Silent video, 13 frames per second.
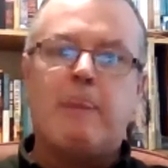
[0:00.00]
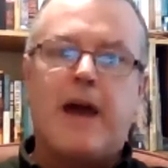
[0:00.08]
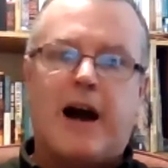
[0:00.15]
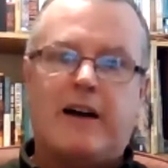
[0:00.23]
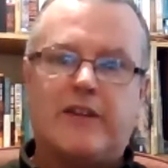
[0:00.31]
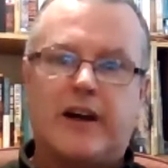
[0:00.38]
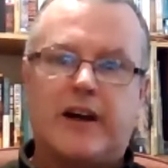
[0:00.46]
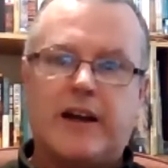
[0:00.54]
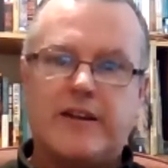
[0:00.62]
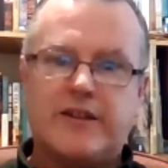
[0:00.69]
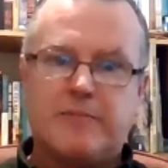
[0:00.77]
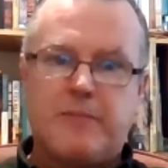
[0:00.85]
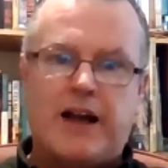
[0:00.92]
and they're
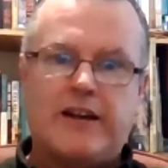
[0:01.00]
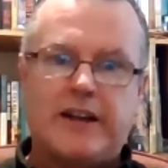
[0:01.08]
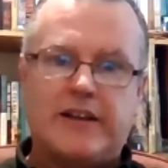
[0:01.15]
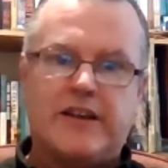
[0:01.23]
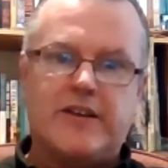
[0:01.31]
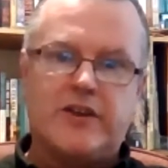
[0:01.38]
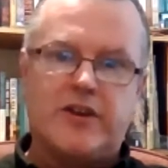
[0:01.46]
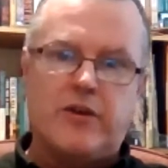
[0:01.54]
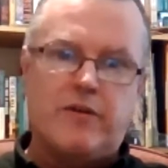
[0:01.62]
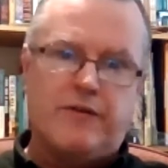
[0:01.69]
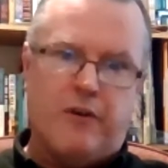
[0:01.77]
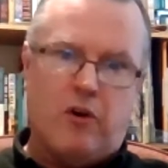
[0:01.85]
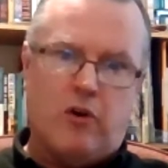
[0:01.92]
expanding this new
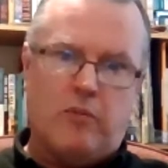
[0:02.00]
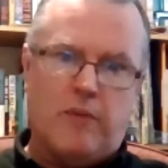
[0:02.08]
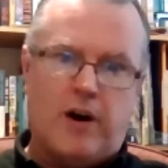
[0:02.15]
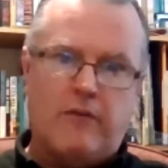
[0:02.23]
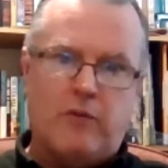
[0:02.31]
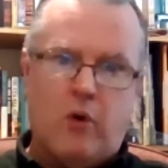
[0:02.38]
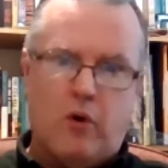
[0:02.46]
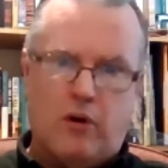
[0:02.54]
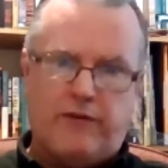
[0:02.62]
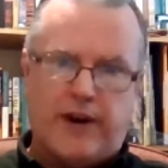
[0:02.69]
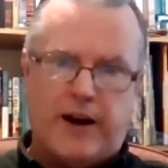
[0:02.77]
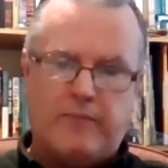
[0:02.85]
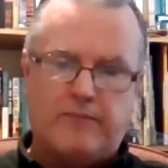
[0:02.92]
form of
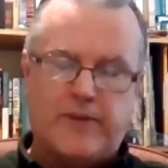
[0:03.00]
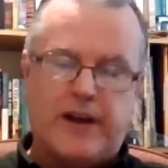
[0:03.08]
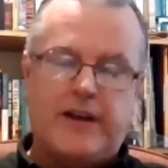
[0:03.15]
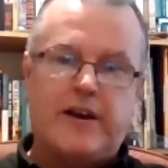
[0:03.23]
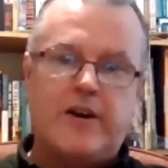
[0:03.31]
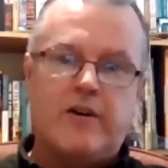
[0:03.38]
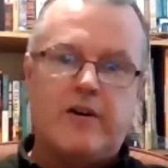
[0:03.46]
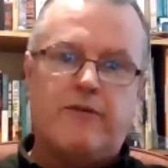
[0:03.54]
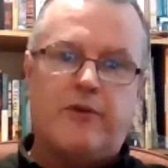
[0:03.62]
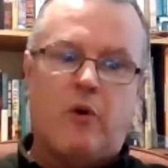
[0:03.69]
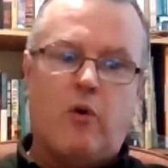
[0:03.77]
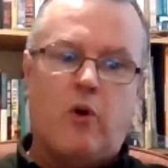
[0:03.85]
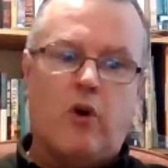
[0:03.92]
warfare.
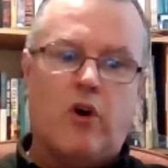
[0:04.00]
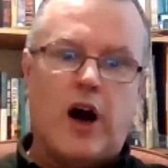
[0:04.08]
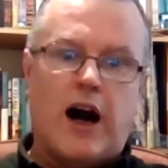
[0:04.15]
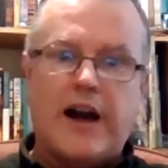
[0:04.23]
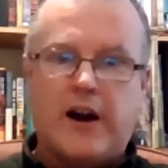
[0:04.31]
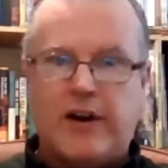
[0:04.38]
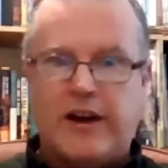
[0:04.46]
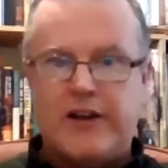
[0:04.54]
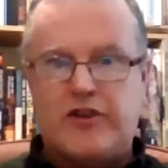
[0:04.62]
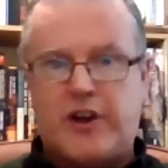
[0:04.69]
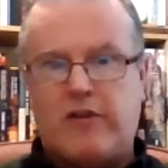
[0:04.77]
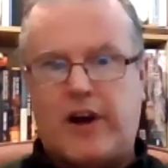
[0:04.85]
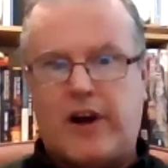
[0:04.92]
For IRA
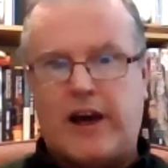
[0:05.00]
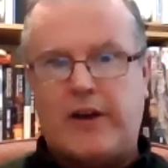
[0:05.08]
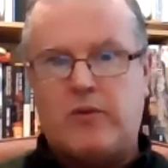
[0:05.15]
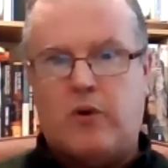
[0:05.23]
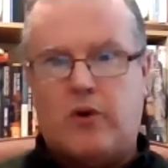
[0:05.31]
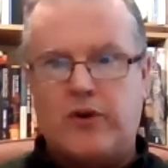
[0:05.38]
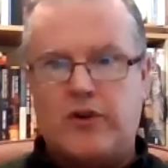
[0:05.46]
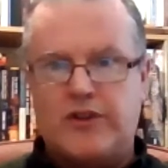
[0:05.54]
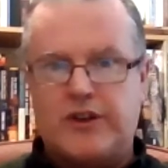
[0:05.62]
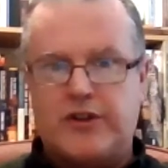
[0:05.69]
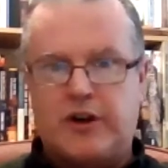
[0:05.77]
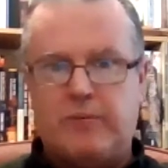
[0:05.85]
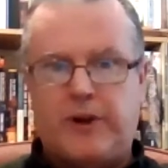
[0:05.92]
General Headquarters in
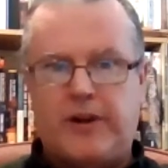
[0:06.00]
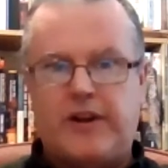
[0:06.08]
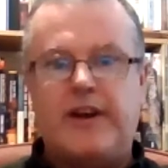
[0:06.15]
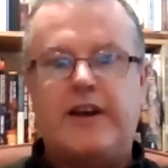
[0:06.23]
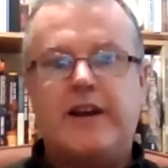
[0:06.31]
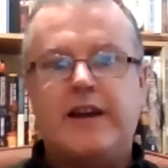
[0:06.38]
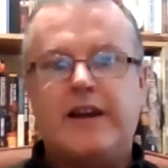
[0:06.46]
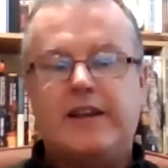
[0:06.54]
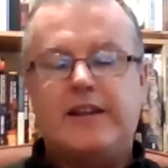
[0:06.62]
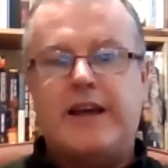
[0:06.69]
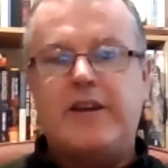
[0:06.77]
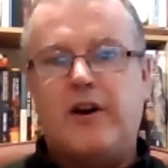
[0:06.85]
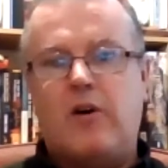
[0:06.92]
Dublin,
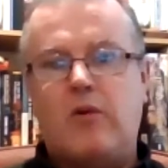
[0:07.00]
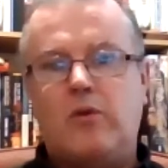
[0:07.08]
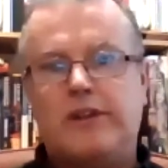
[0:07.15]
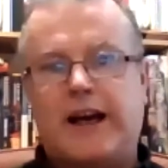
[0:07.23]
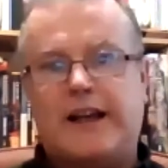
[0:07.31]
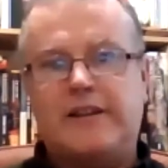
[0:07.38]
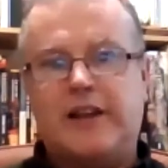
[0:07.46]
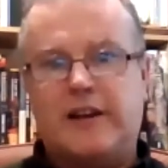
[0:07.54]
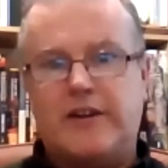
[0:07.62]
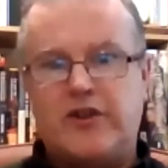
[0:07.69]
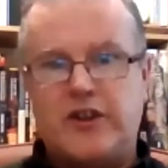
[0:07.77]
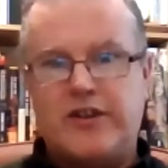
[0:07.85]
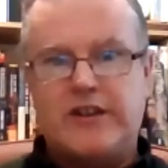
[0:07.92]
they know that the
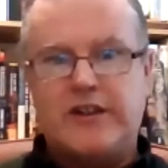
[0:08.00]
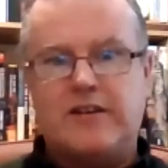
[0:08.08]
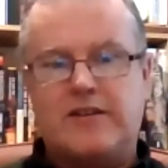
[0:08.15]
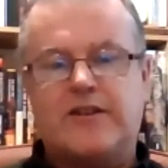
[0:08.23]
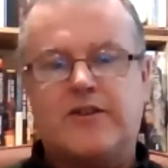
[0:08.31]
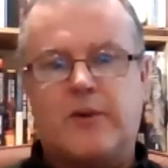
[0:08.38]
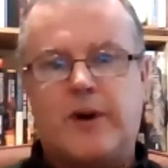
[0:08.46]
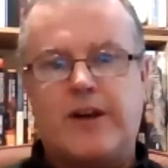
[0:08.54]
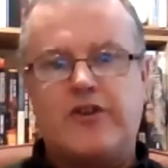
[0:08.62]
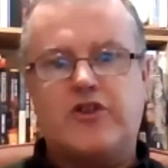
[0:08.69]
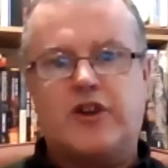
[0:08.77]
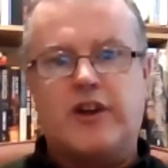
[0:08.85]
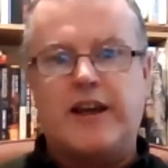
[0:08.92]
logistical
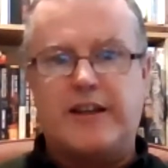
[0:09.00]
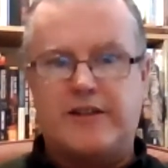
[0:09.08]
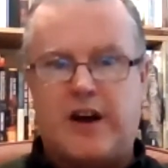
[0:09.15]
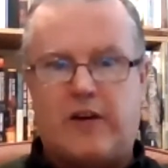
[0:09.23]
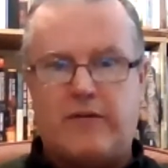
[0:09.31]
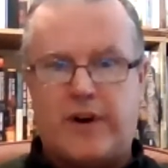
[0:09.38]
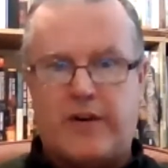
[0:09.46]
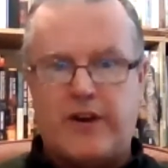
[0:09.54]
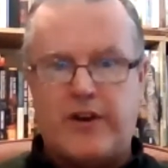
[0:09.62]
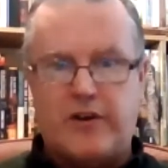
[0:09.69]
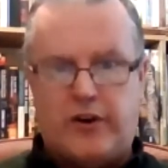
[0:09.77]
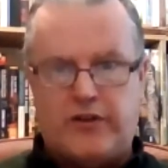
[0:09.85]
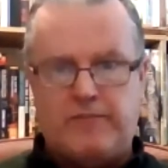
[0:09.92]
situation is not very
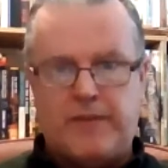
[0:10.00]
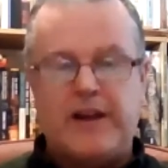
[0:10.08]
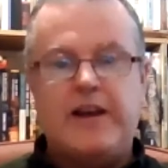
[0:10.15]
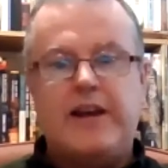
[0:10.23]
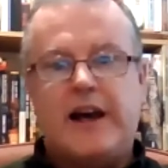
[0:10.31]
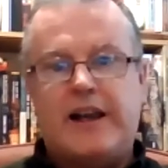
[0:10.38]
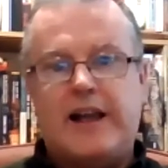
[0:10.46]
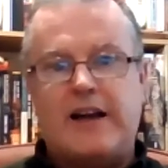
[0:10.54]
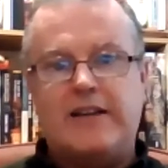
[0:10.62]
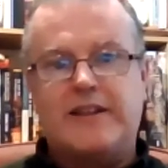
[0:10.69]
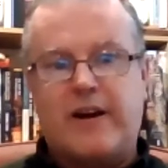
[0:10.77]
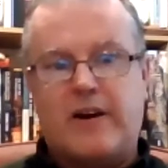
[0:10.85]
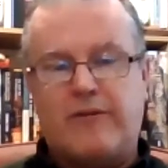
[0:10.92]
good. As
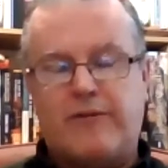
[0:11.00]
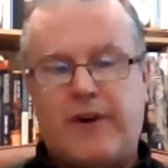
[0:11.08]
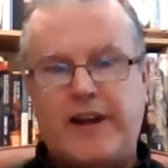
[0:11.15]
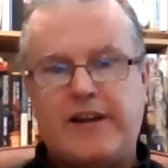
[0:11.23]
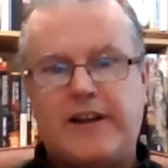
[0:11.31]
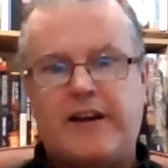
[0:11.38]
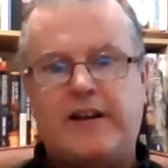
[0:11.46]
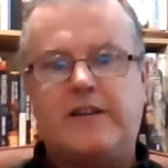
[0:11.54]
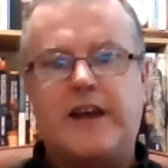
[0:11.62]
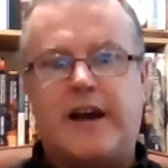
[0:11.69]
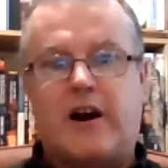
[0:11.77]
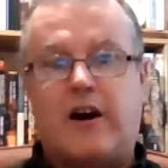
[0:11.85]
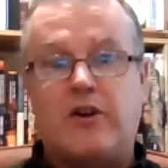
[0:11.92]
they are fighting,
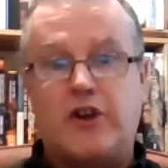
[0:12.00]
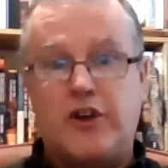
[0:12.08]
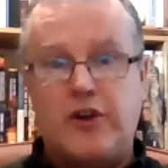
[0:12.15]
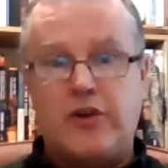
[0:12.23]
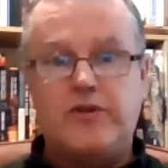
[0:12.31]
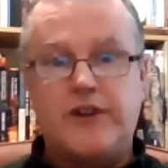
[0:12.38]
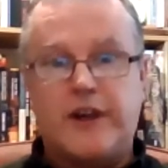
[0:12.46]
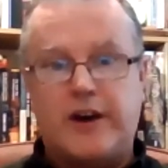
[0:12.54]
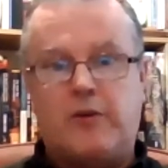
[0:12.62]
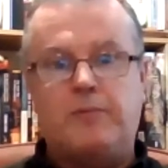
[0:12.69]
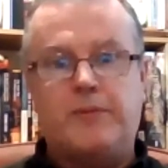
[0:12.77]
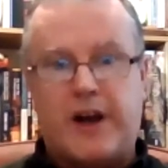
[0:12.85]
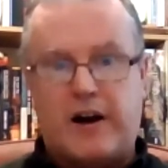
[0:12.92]
they are using
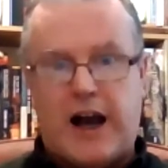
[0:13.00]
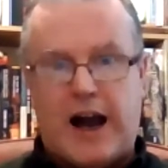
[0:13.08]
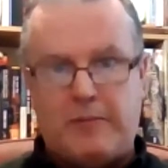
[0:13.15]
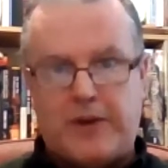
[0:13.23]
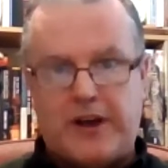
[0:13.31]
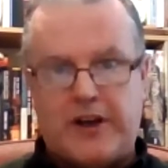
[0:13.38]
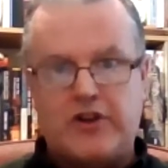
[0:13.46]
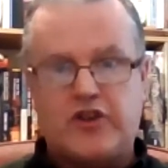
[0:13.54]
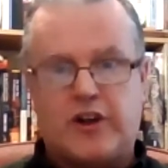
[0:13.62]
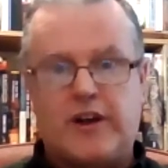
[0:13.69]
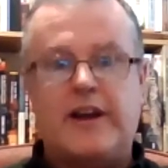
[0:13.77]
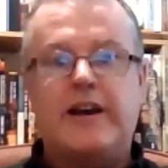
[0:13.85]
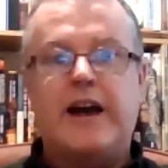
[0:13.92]
up their
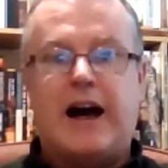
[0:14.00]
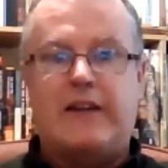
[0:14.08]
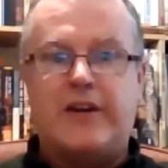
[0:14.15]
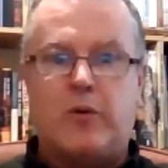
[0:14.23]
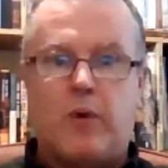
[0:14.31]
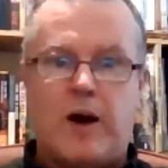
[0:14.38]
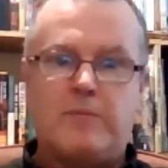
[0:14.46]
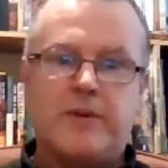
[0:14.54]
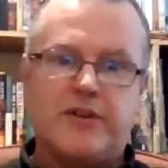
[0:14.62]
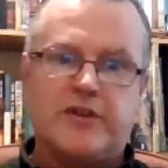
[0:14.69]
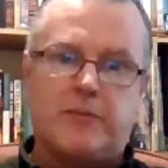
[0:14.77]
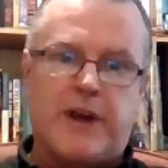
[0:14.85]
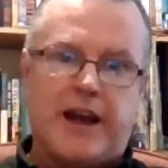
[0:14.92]
ammunition and their
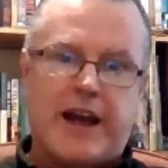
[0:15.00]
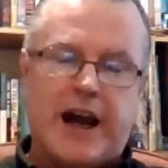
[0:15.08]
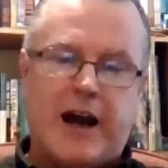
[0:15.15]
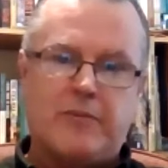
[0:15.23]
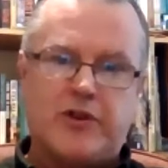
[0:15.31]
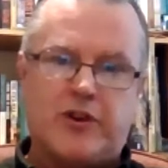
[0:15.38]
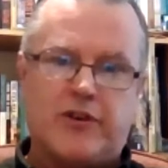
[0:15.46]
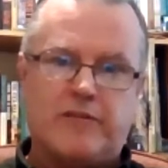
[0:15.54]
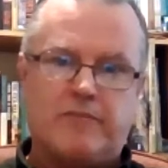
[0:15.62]
weapons are being captured.